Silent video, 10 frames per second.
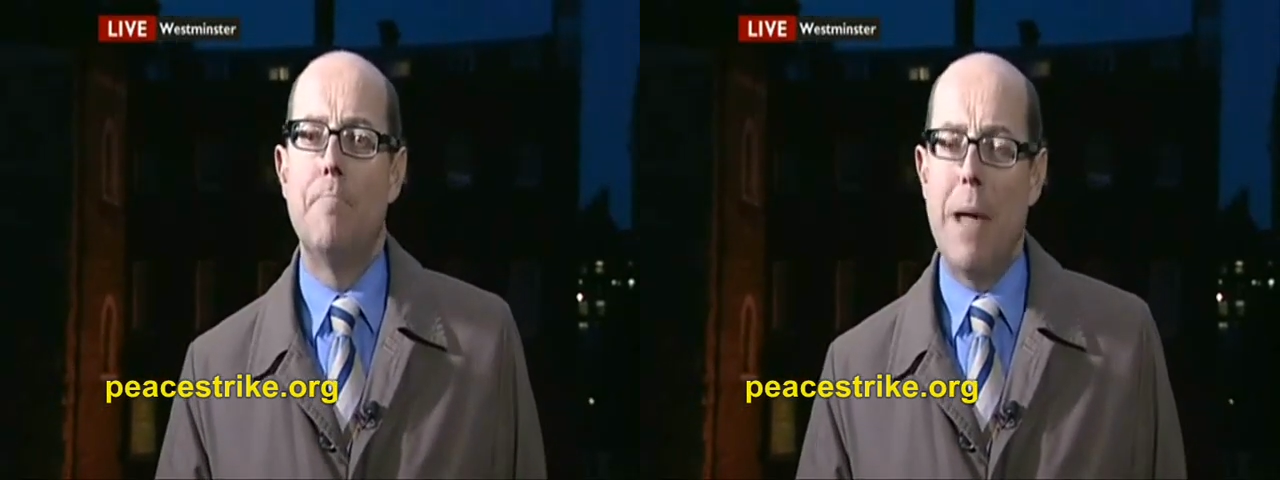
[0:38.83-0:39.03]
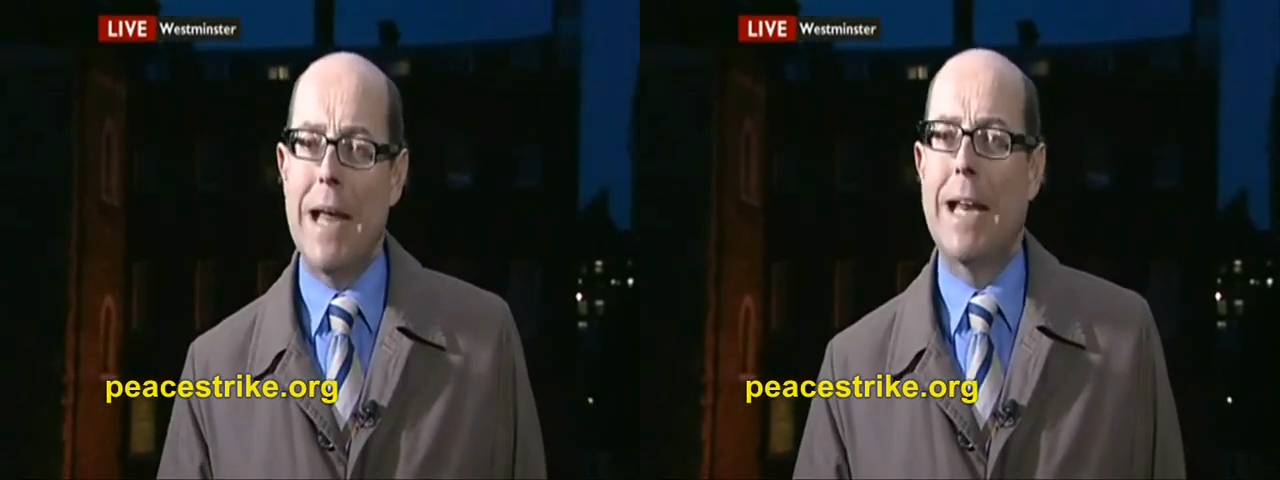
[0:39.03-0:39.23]

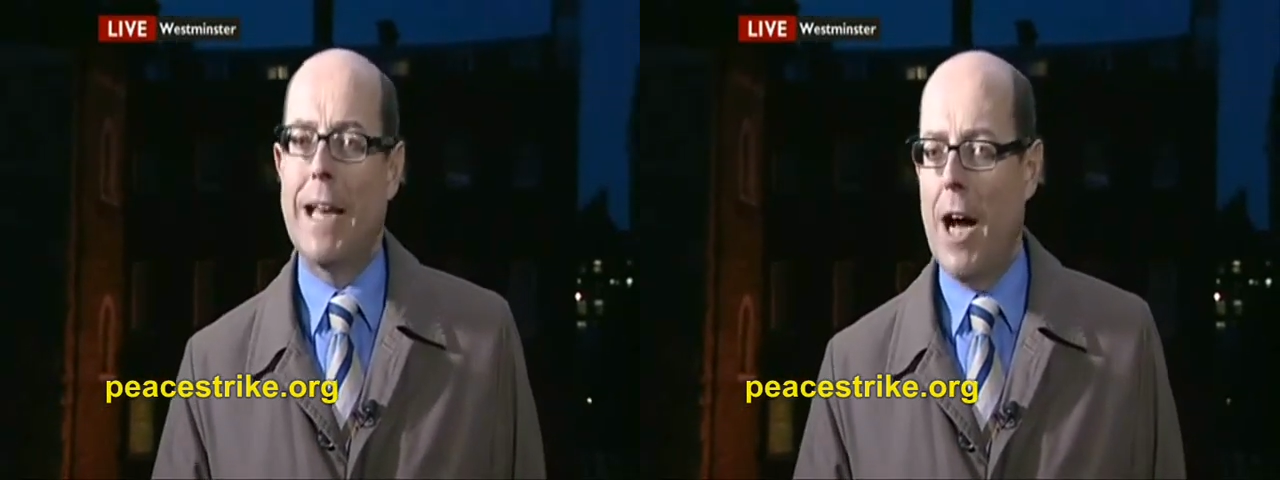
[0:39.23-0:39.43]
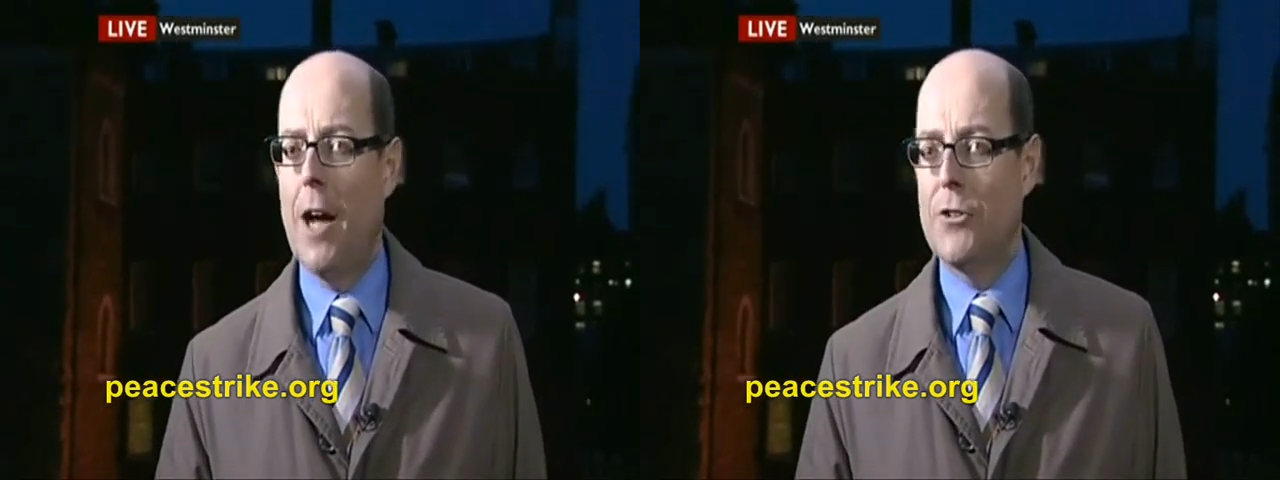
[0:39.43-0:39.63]
big
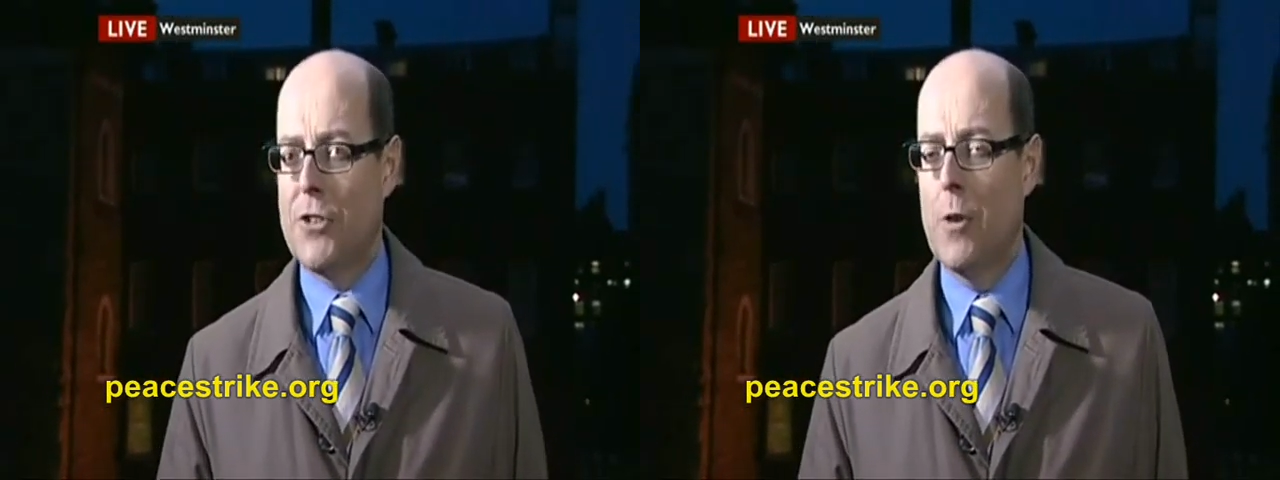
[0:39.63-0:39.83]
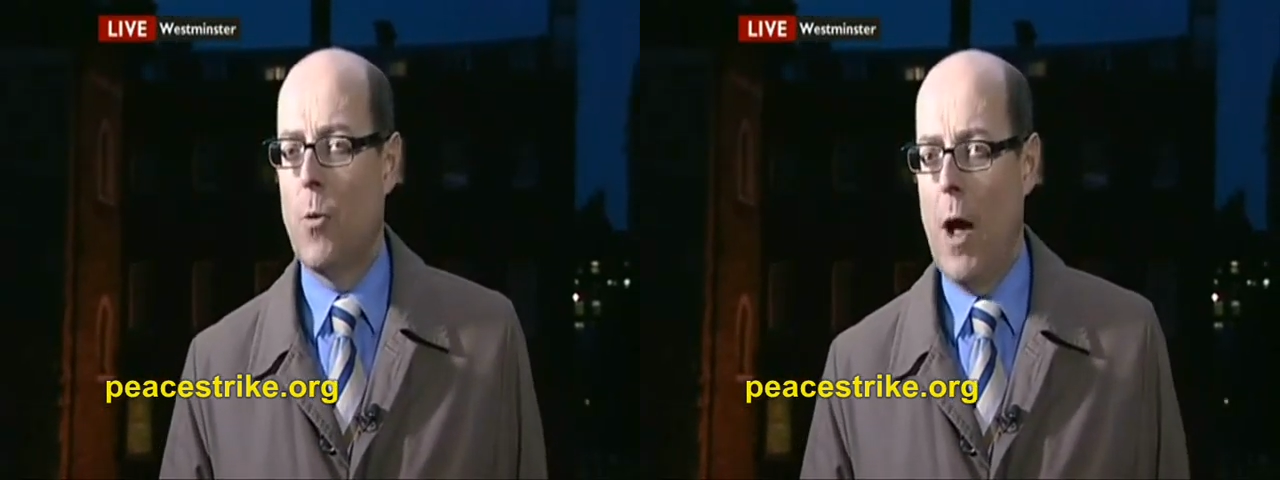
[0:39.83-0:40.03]

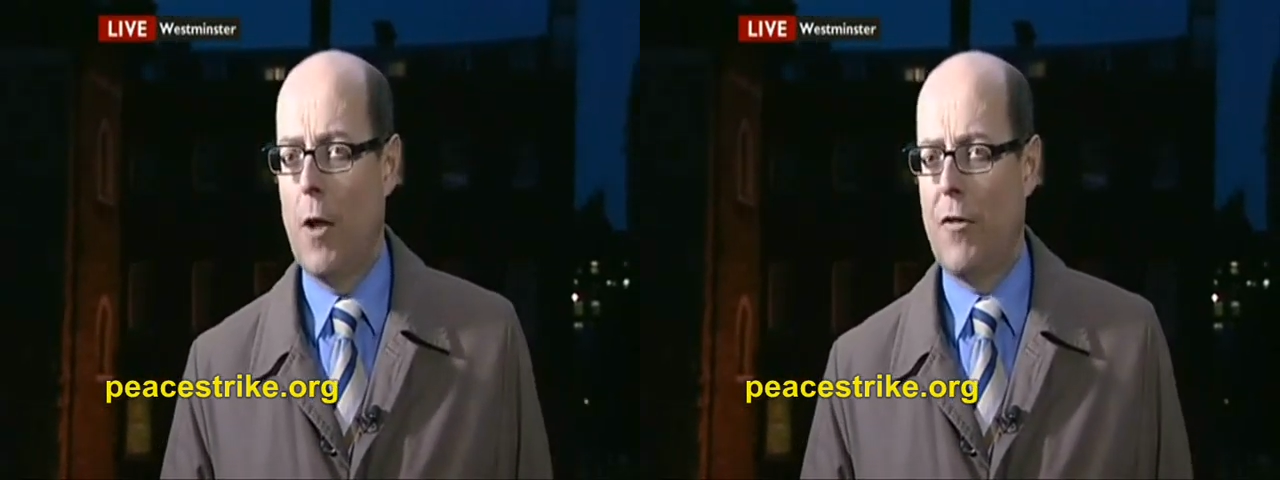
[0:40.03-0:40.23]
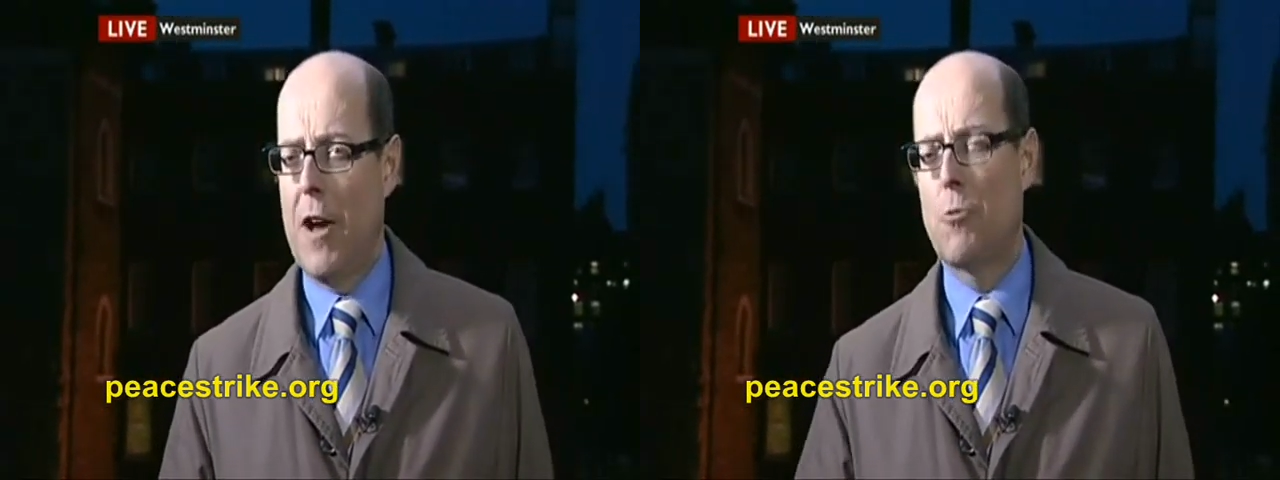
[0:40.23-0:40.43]
cuts in
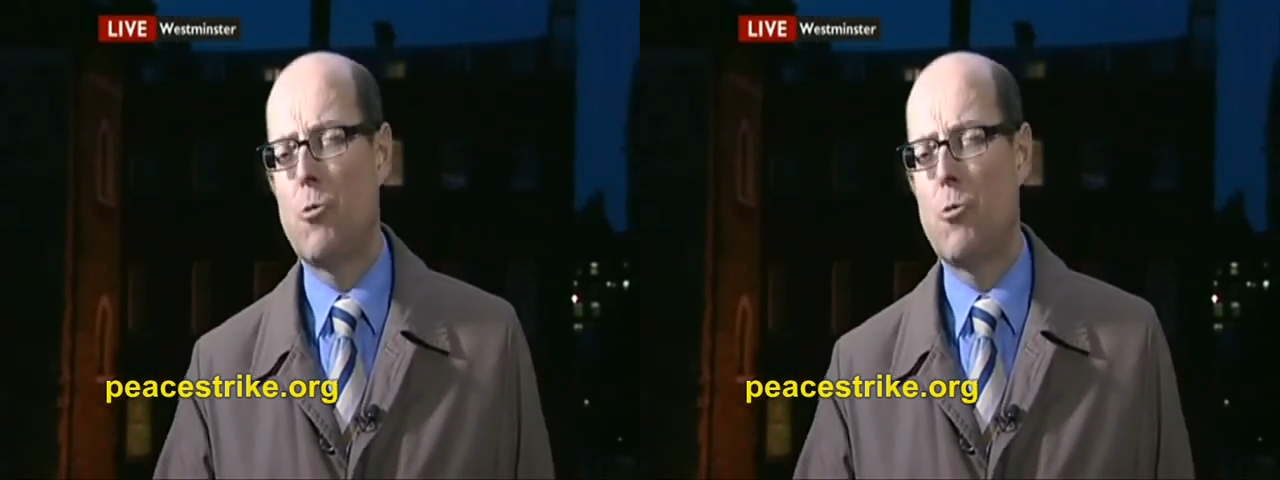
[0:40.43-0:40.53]
welfare,